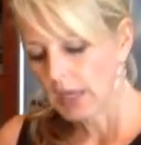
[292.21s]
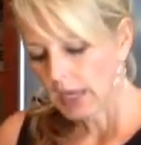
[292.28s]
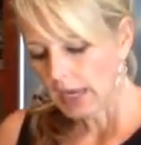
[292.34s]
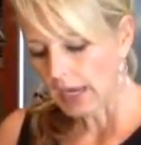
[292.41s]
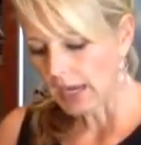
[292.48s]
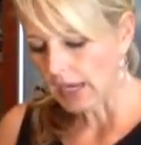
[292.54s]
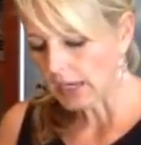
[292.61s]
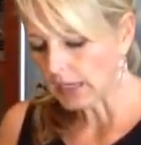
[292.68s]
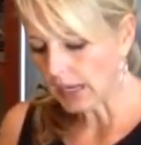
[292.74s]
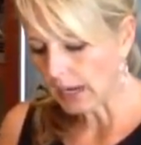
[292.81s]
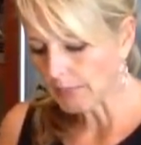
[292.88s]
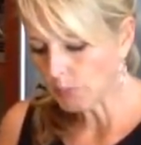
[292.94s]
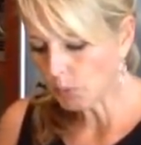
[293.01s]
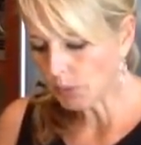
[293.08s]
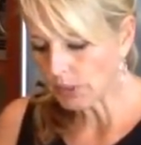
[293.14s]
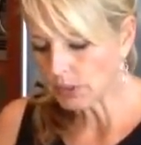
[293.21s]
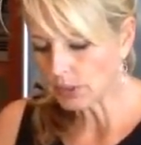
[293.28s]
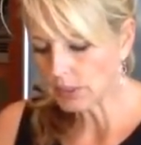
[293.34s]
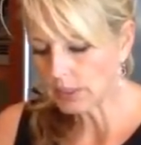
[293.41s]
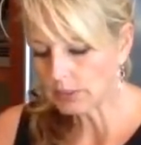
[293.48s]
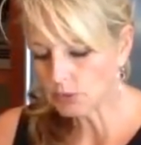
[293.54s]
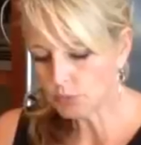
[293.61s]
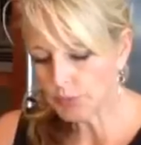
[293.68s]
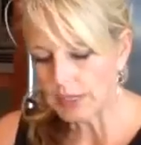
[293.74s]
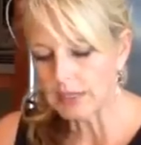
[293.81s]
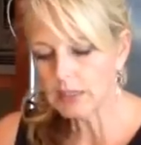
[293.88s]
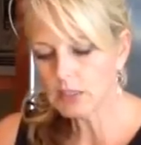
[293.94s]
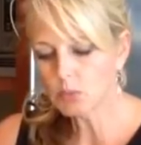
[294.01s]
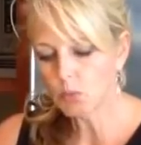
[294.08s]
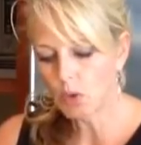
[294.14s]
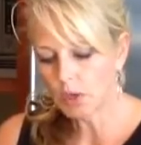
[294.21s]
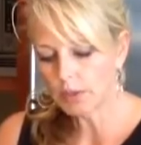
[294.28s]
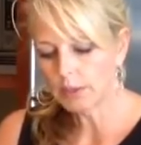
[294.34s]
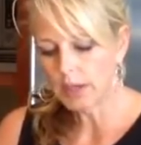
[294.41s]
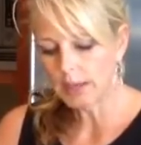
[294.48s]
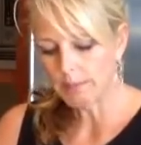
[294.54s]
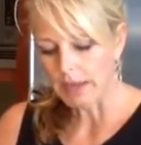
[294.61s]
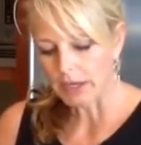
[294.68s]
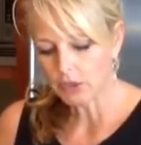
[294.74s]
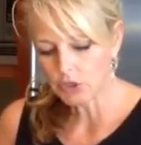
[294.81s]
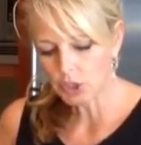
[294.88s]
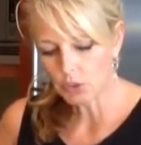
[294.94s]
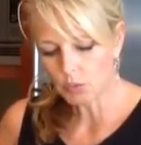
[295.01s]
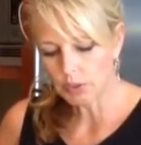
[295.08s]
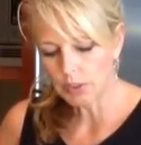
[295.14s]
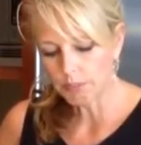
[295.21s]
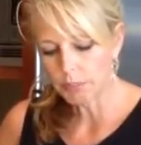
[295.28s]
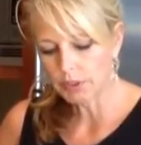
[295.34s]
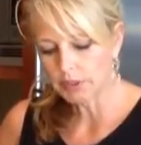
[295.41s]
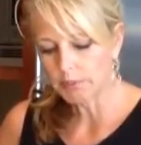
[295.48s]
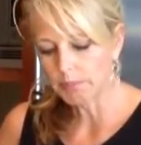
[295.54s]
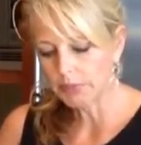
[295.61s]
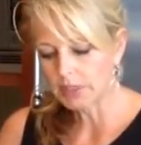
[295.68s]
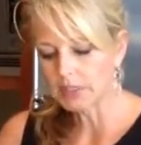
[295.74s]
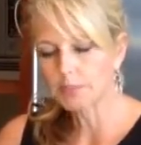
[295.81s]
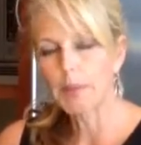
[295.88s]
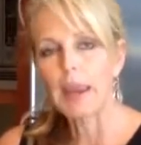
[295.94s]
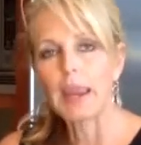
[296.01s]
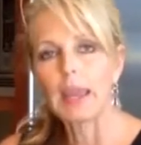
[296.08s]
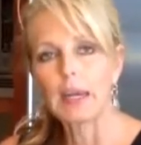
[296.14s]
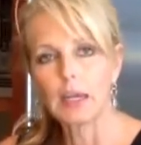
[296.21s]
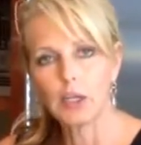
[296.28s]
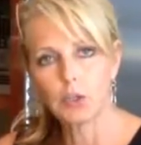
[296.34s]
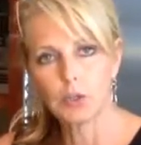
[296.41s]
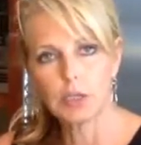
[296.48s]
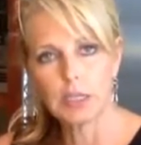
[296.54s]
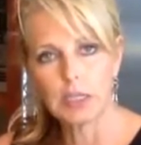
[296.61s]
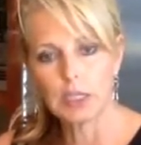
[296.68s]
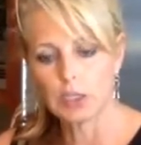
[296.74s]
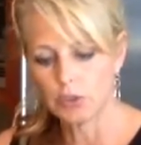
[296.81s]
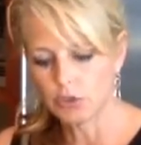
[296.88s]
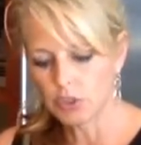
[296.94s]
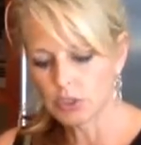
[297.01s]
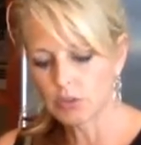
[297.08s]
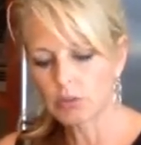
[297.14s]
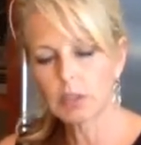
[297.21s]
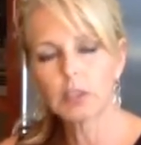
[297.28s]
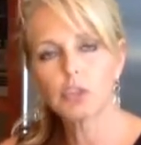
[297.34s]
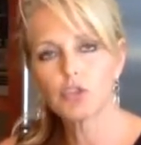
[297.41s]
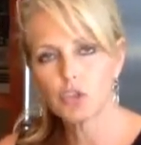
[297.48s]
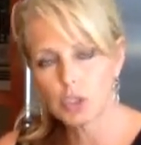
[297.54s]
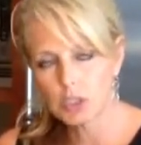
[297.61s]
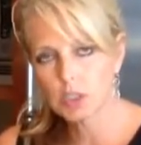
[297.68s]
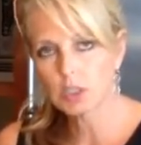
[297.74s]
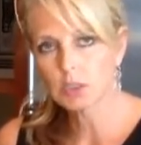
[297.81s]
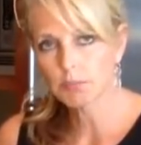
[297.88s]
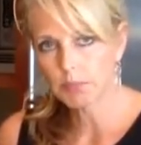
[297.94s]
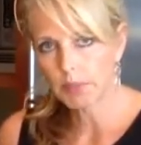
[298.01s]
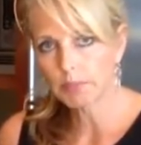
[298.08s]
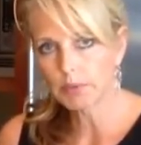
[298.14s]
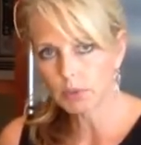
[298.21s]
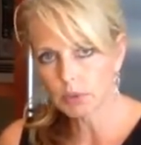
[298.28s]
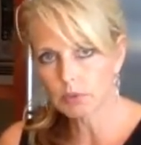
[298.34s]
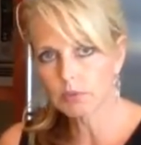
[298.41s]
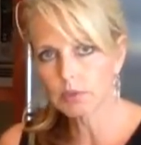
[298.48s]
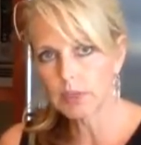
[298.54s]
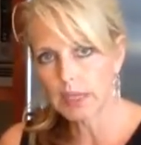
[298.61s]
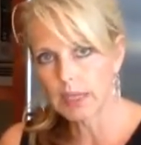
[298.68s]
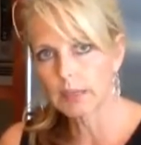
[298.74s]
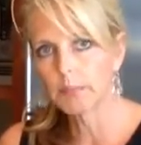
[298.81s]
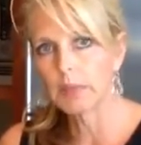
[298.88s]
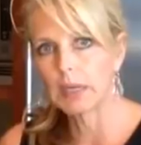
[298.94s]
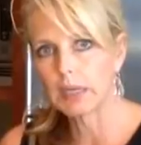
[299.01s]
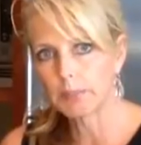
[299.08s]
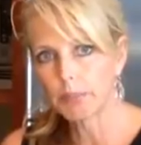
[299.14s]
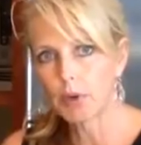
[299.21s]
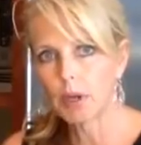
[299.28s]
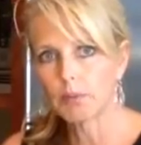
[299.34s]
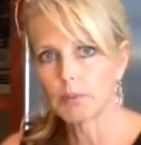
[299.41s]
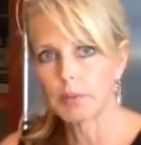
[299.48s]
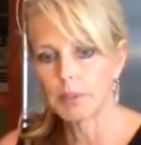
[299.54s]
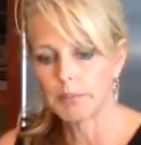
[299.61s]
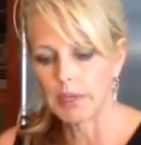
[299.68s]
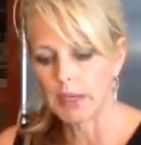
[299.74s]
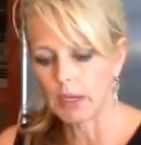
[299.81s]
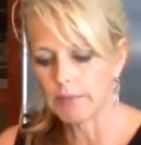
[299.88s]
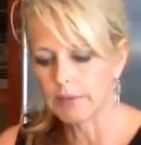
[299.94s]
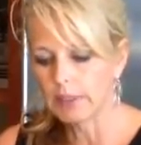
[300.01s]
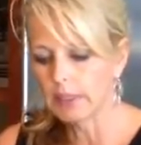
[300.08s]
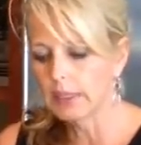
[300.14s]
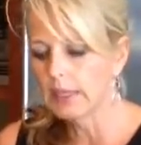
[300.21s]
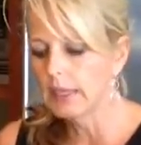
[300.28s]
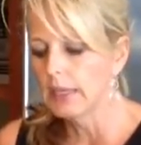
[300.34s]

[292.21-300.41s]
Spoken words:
and I'm going to drain this water, and I'm actually going to put this pan underneath here just so that the cheese doesn't bubble over and make a problem in my oven.